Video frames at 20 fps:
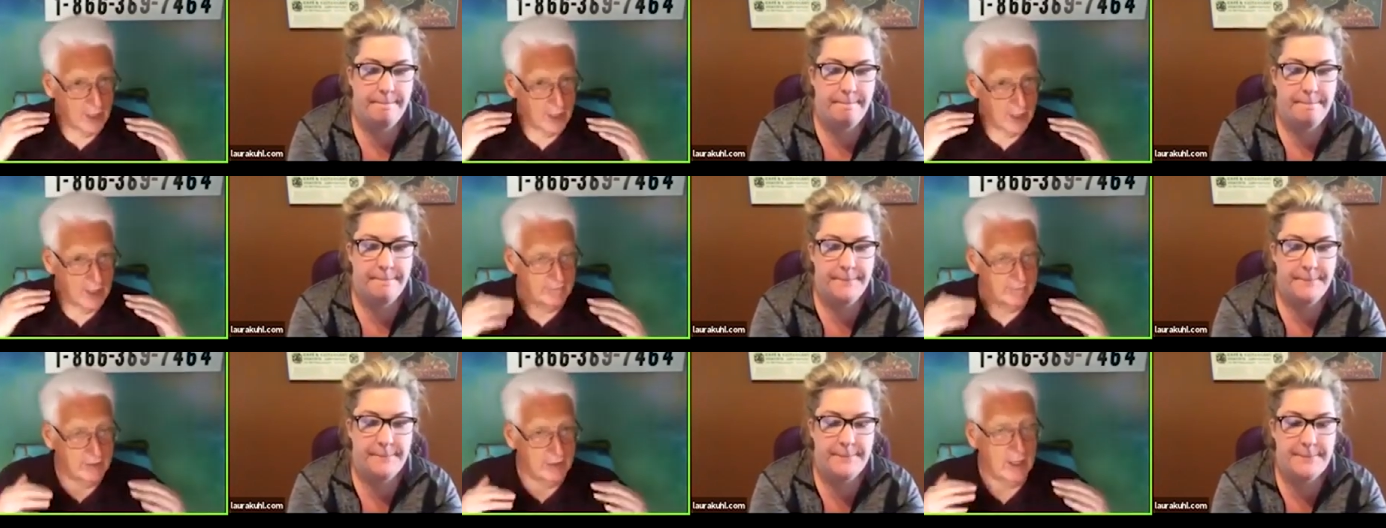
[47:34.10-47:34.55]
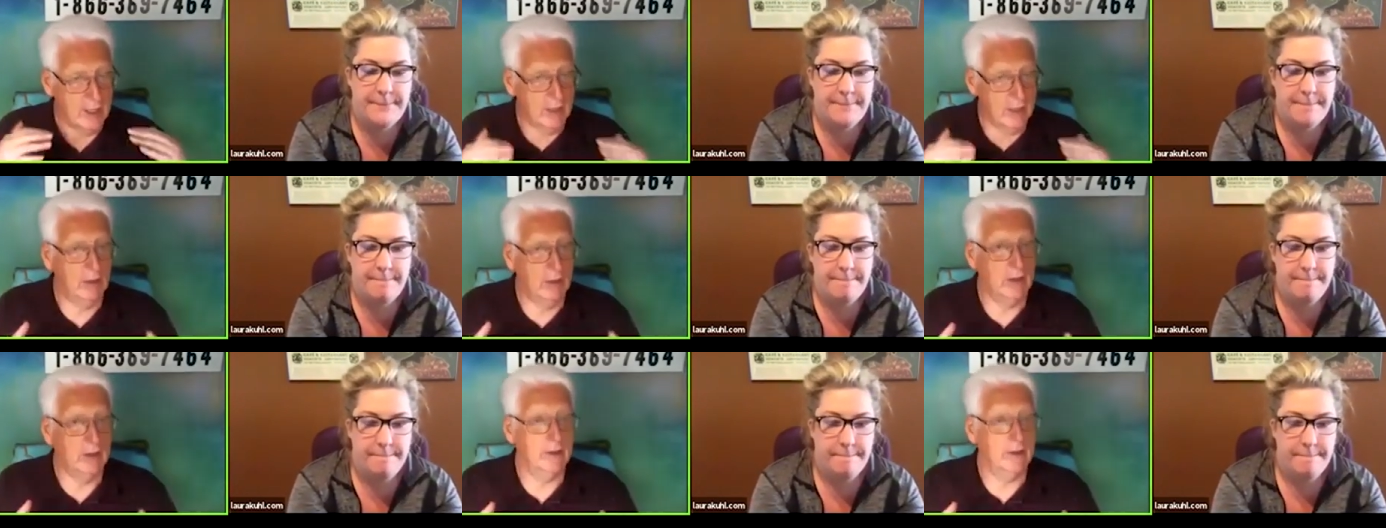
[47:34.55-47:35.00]
Speaker 1: I've
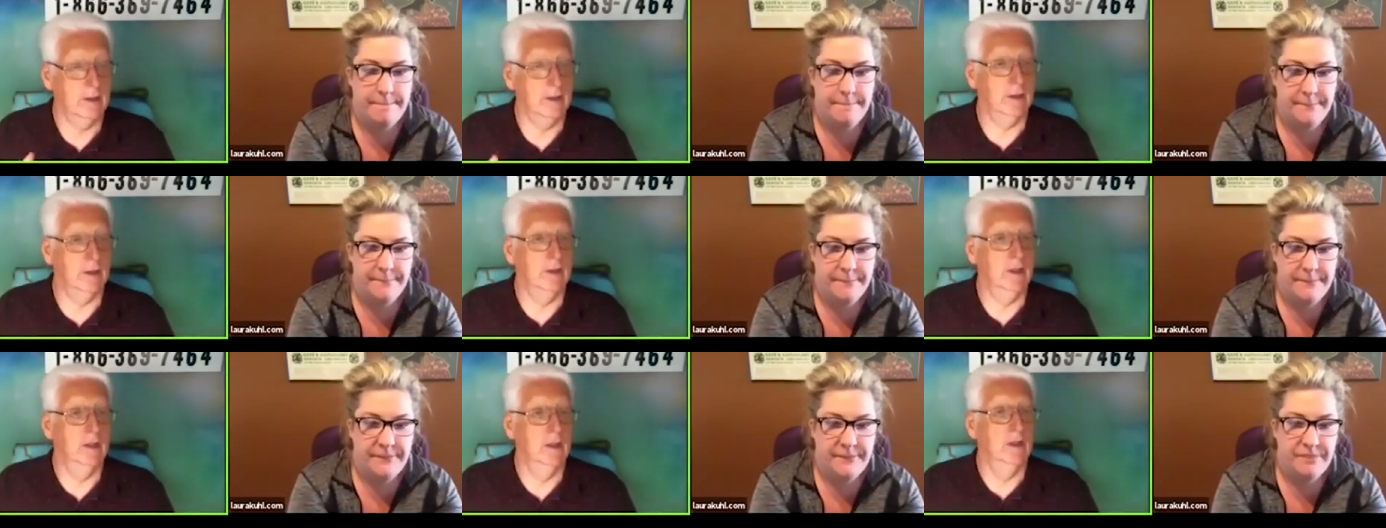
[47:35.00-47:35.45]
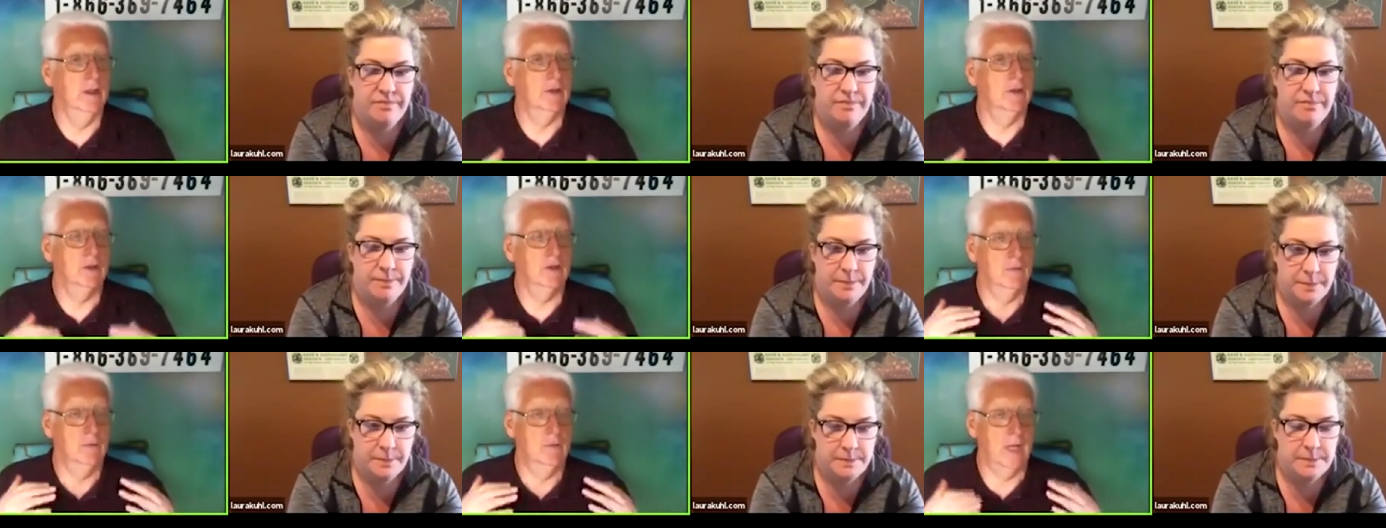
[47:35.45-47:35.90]
inherited
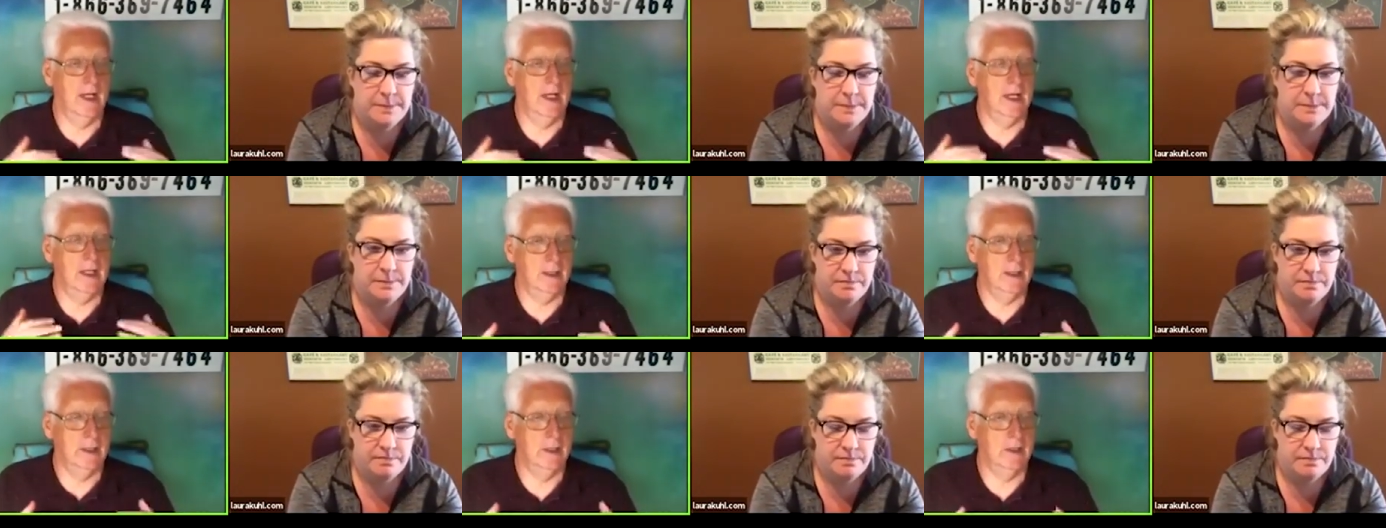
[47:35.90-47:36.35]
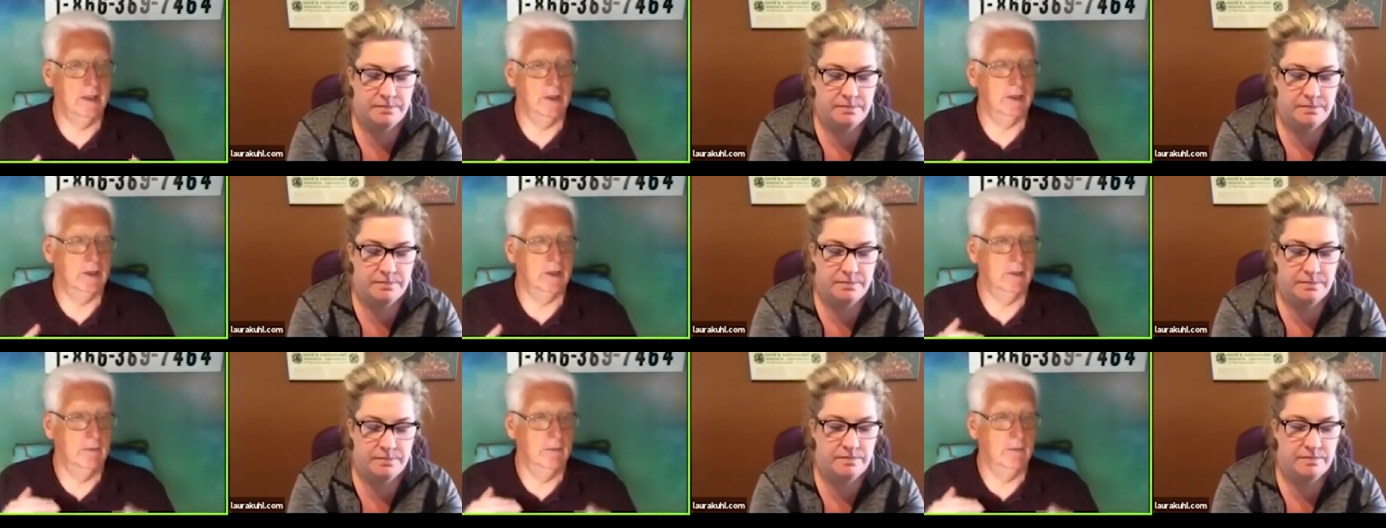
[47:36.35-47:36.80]
through my lineage
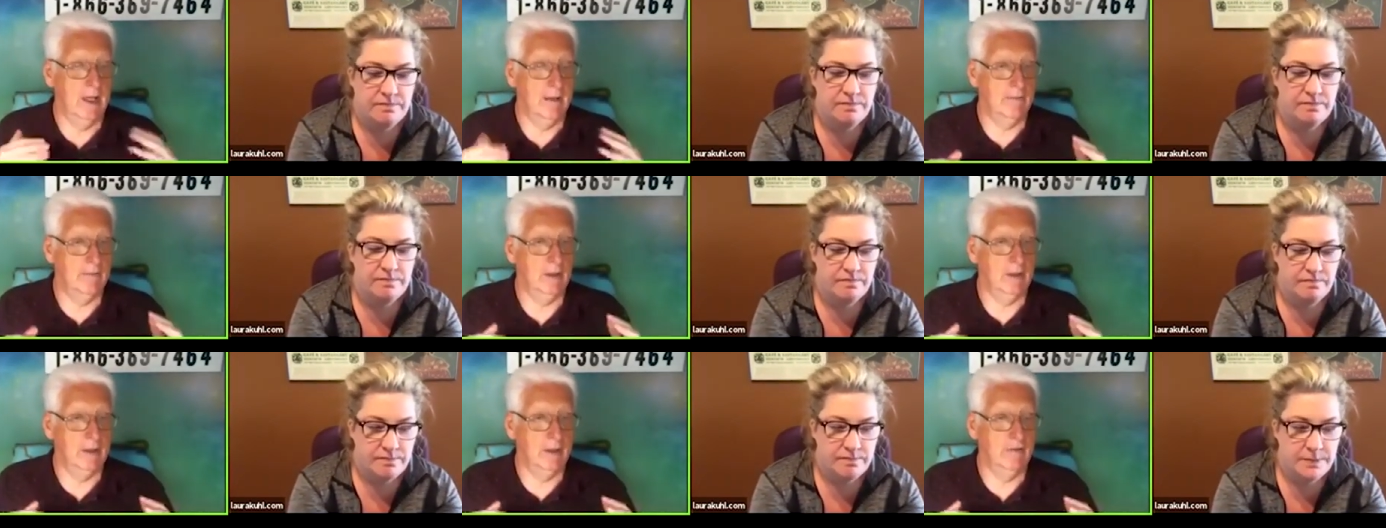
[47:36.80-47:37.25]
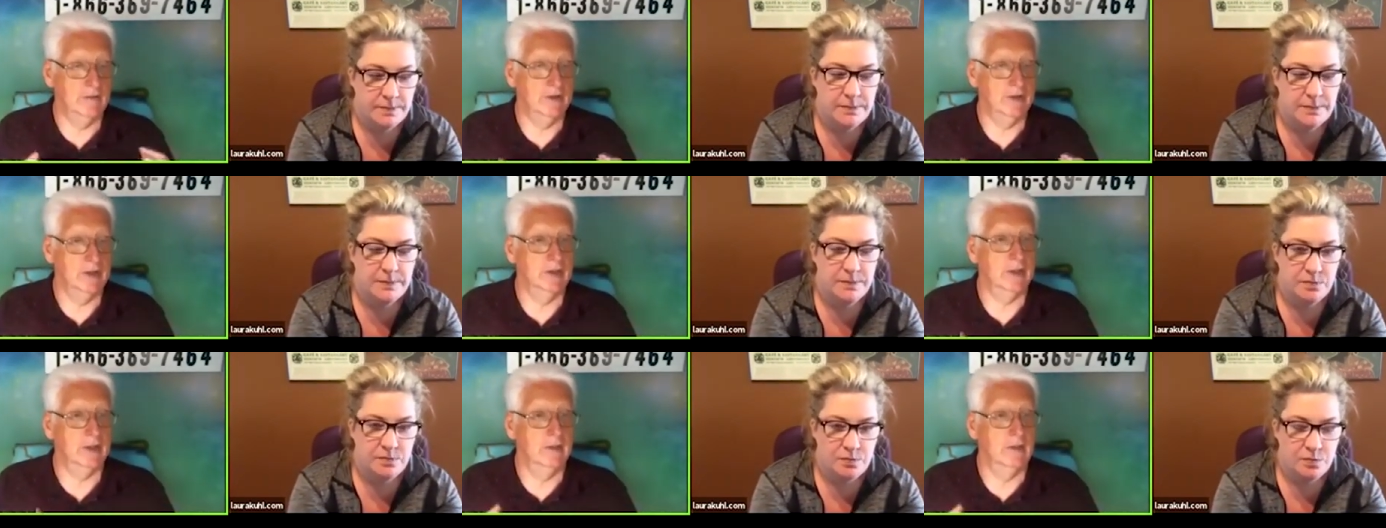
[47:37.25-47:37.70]
and my belief
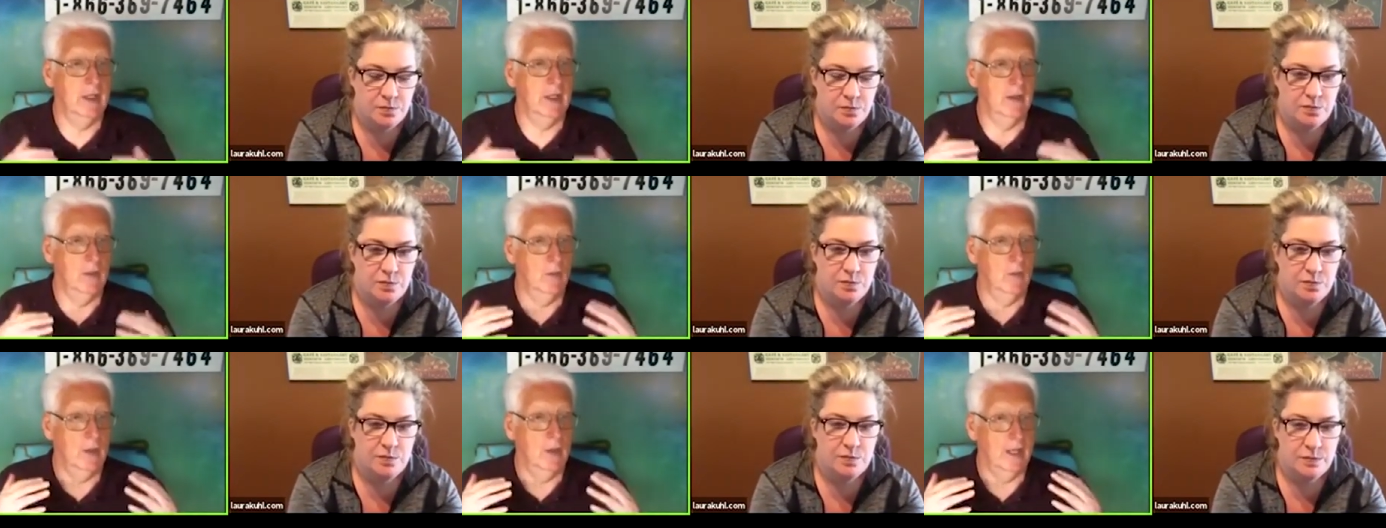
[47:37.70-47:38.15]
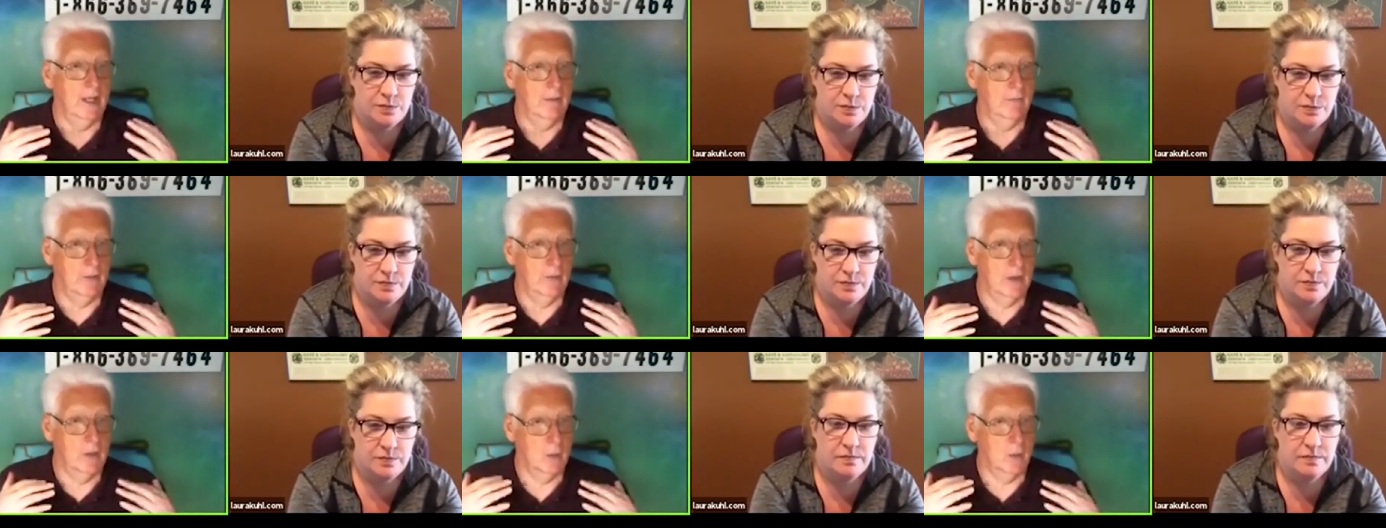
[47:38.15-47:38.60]
system and what I've
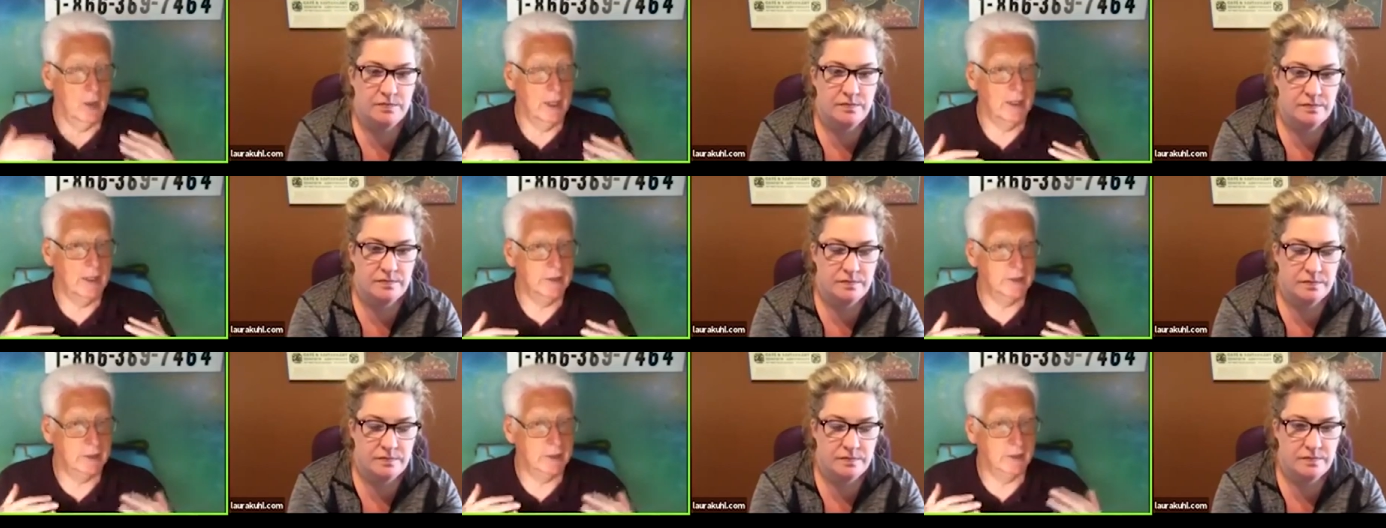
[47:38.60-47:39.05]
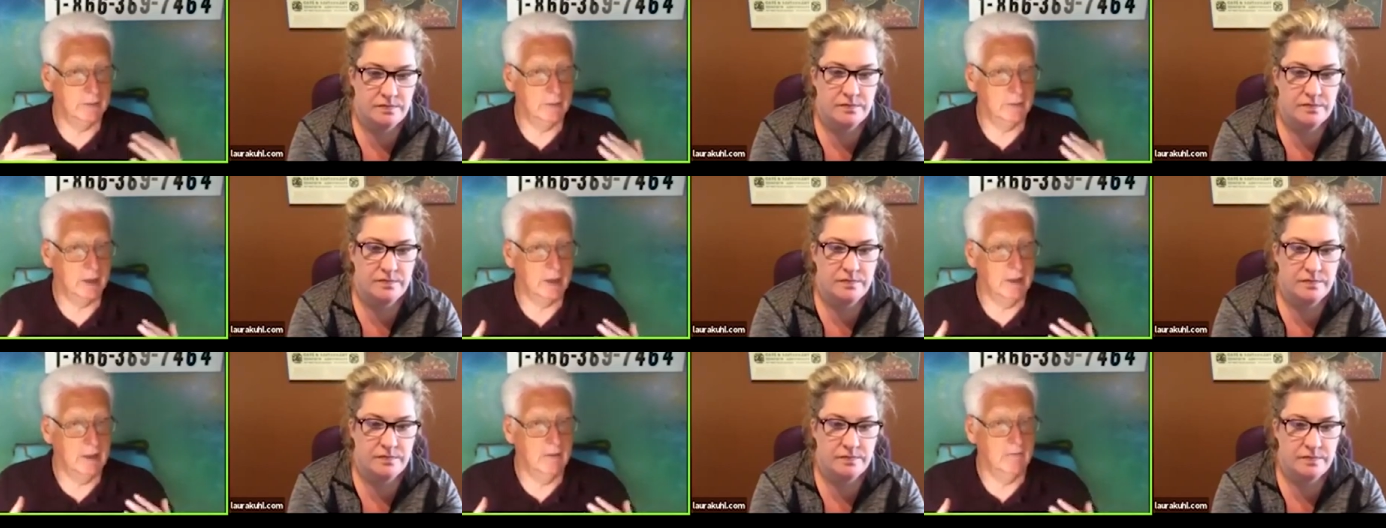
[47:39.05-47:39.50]
been raised to
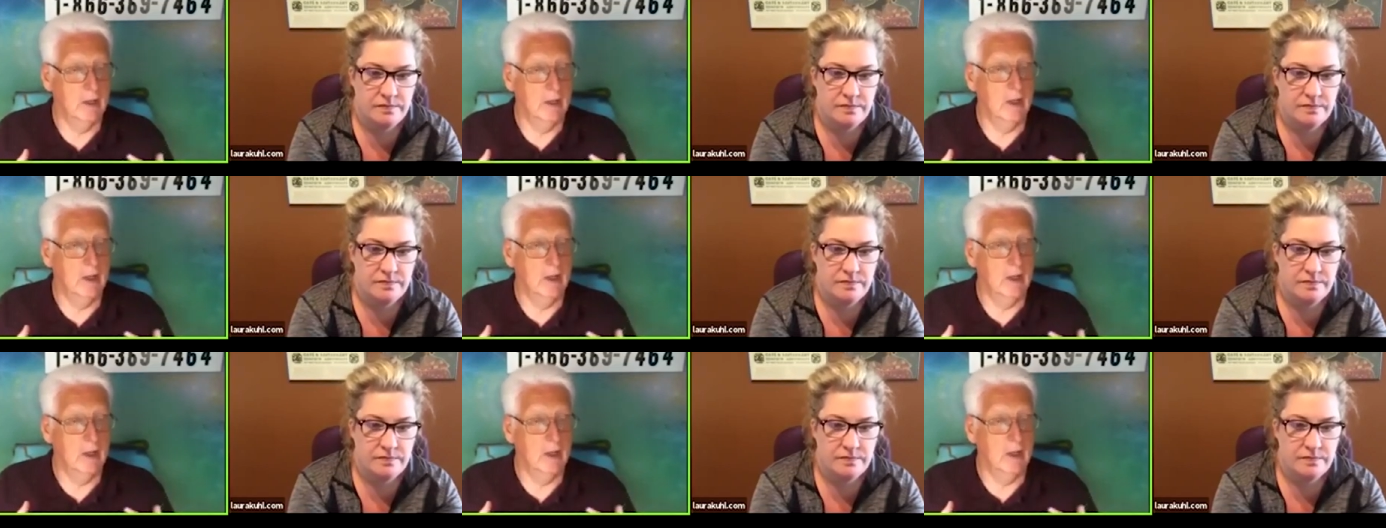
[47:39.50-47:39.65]
believe